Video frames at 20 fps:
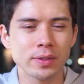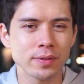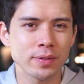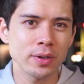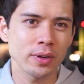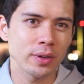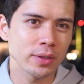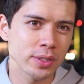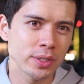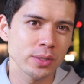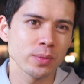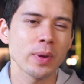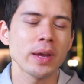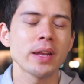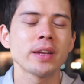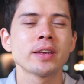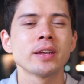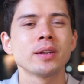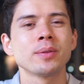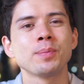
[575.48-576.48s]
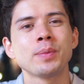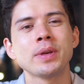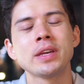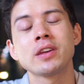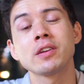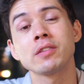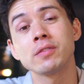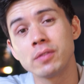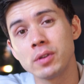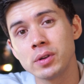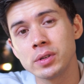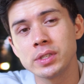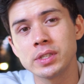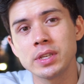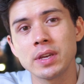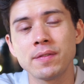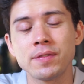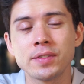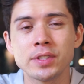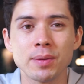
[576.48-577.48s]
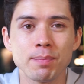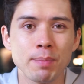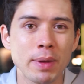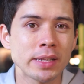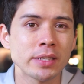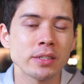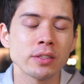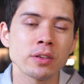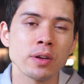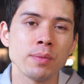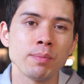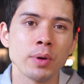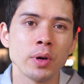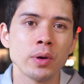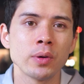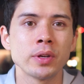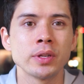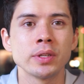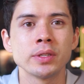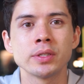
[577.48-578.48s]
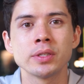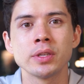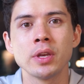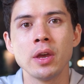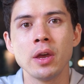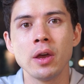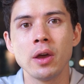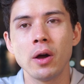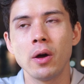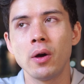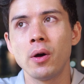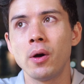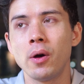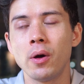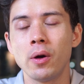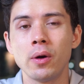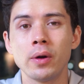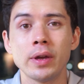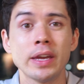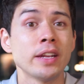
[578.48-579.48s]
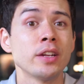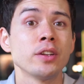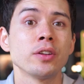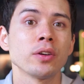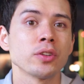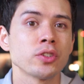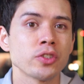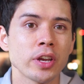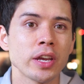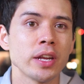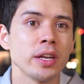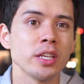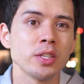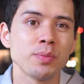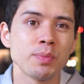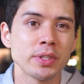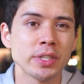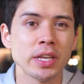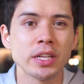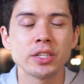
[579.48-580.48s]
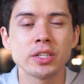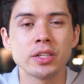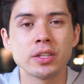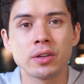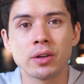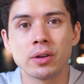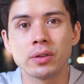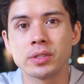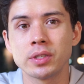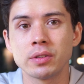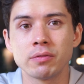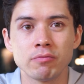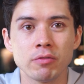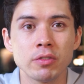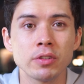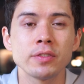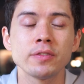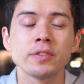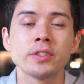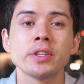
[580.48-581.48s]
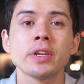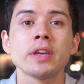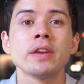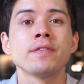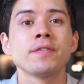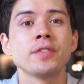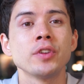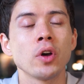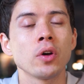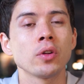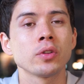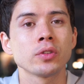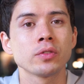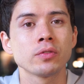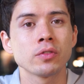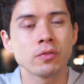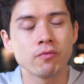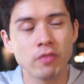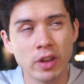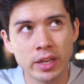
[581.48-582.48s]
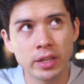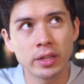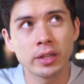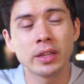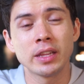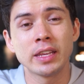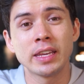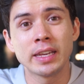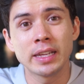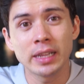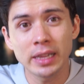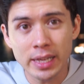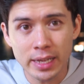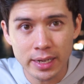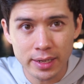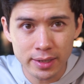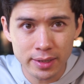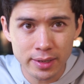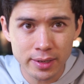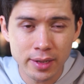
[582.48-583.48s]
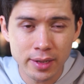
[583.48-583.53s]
of course sweat can be corrosive to metal components or indoor trainers, potentially causing rust if not regularly cleaned.